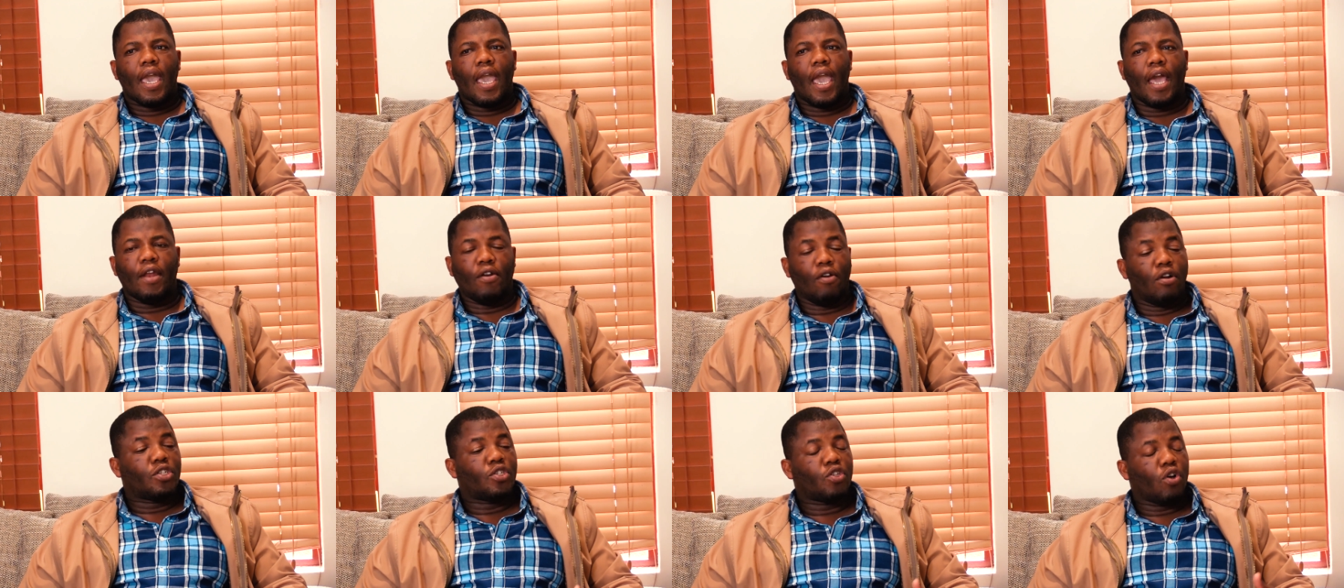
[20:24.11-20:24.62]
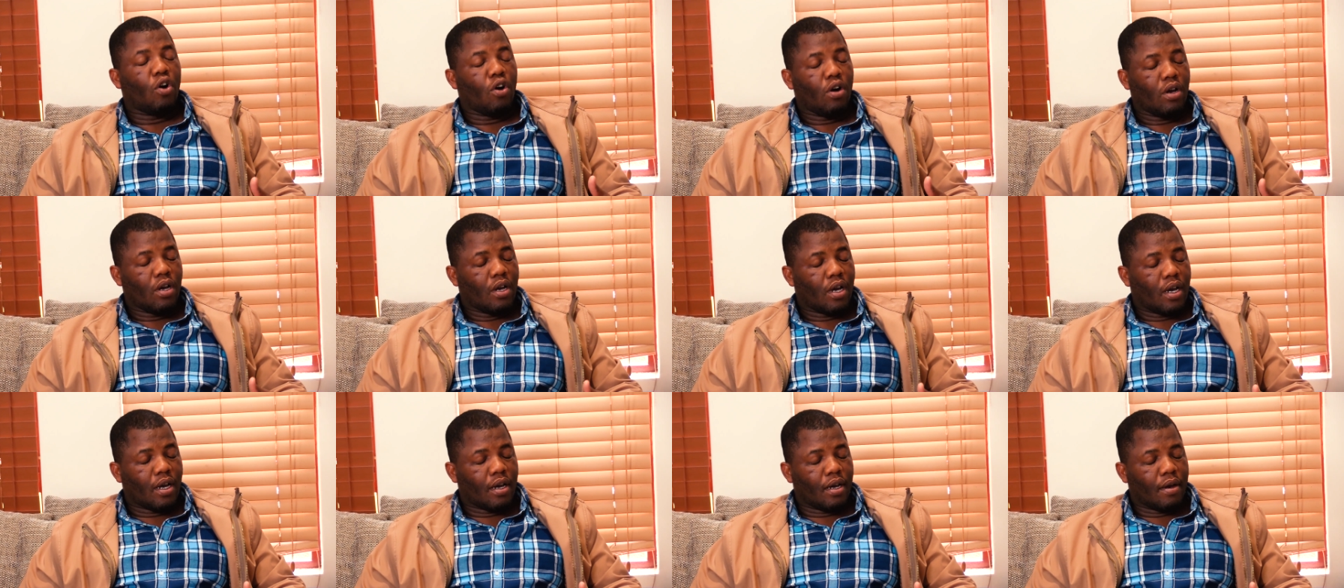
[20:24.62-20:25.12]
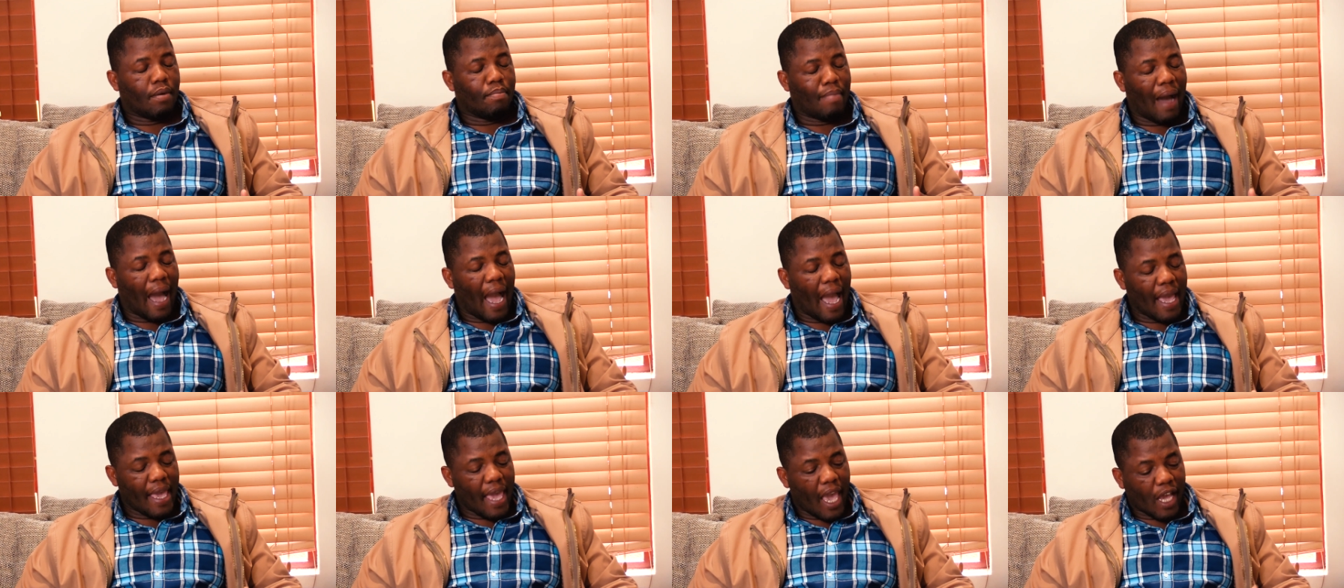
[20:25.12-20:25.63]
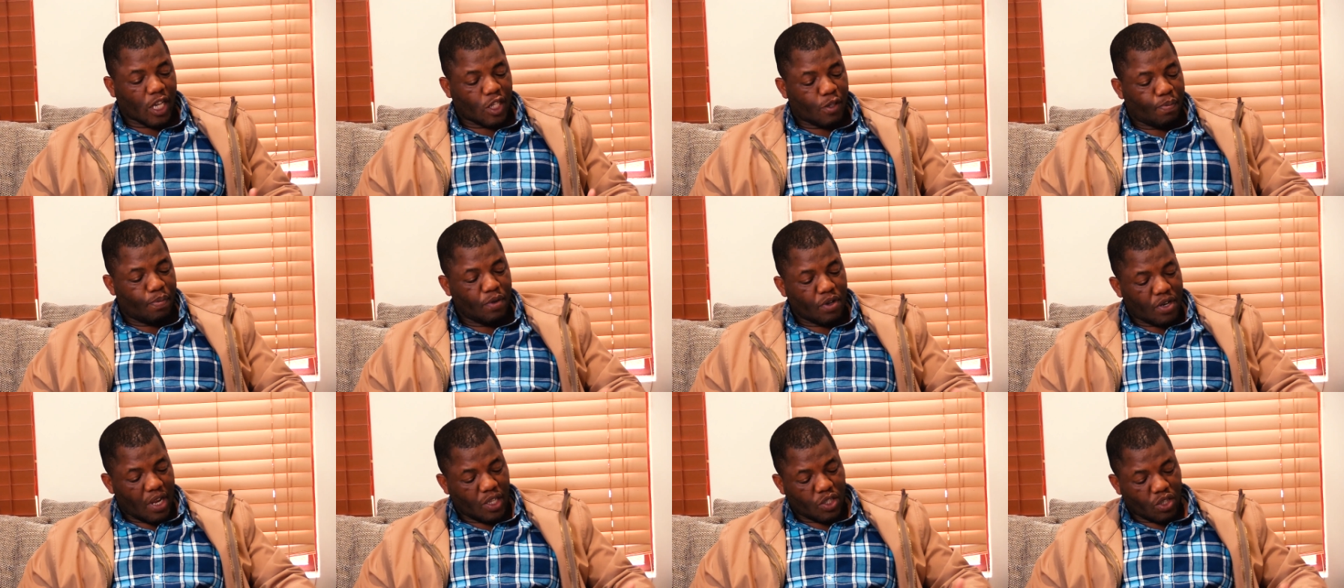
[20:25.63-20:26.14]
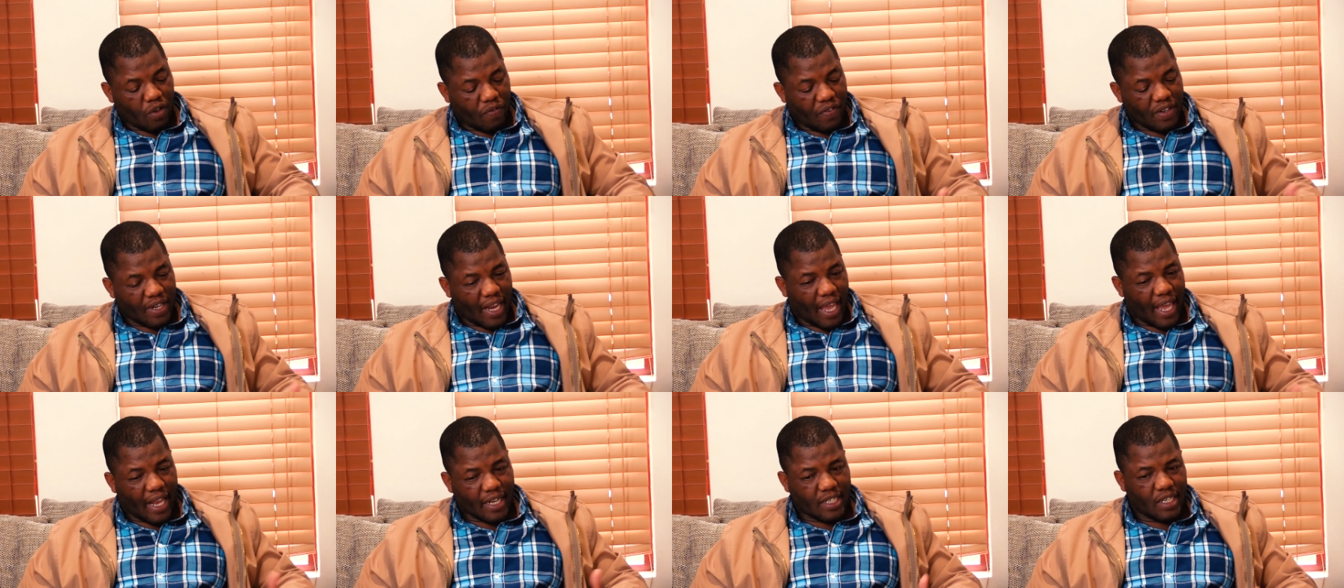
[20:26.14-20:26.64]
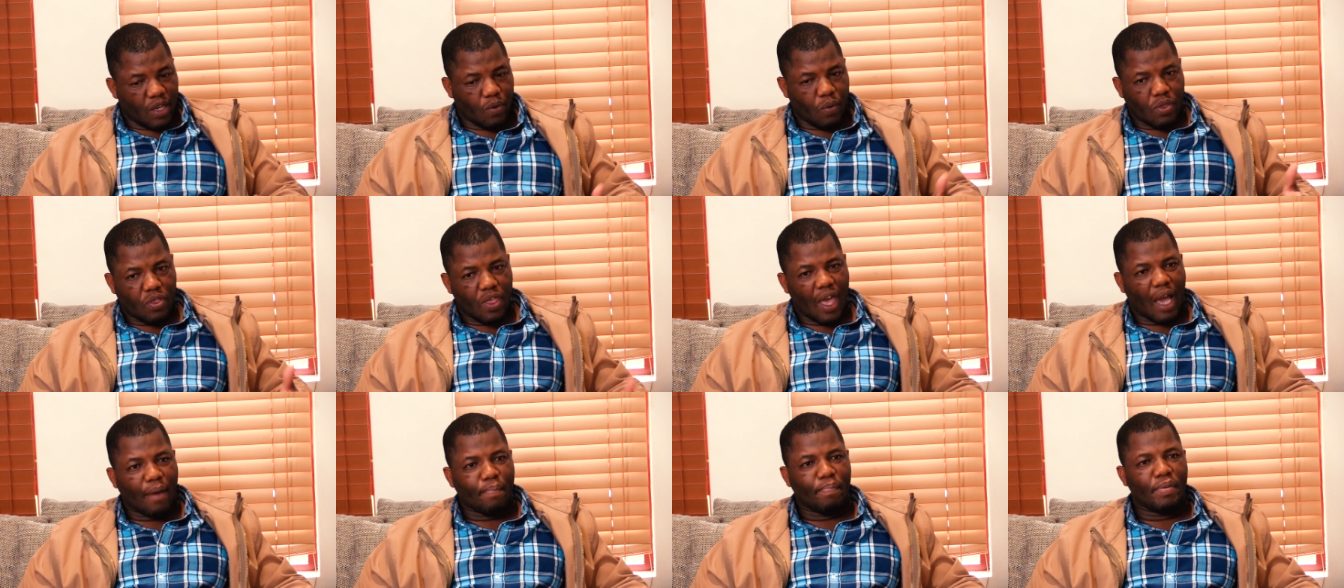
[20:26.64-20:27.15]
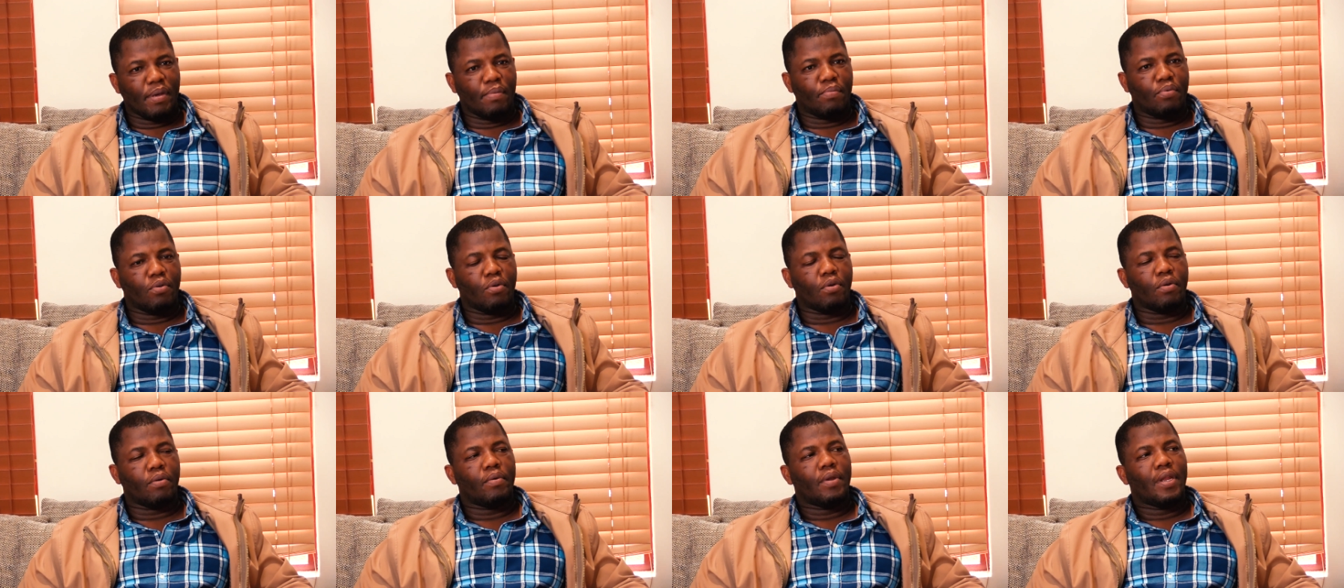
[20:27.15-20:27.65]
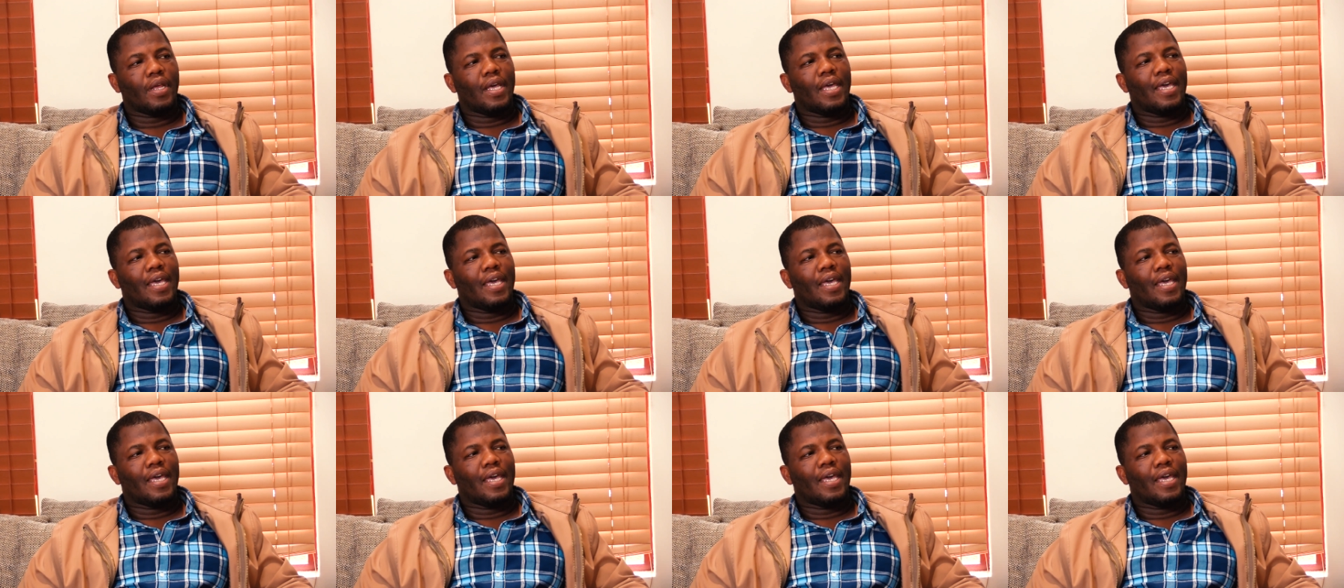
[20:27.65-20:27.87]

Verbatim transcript: and also my experience of interacting with young people,